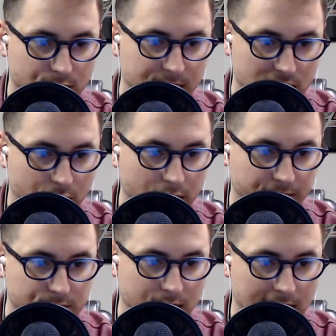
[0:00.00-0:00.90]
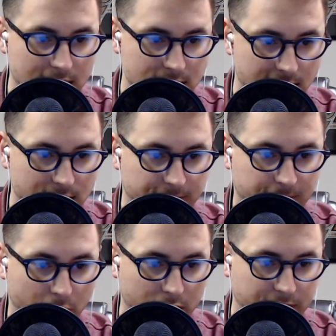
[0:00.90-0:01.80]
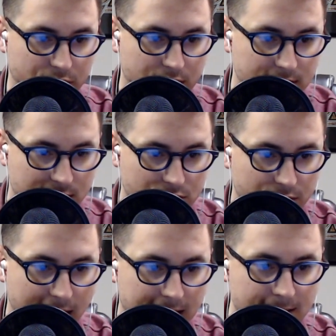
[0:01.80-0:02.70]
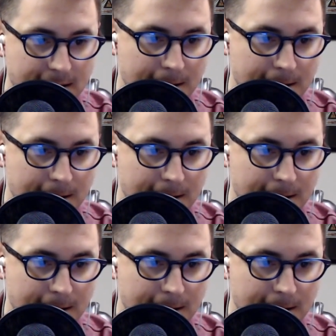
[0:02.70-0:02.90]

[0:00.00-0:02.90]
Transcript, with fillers: but he's quoting from Isaiah 40 verses 6 through 8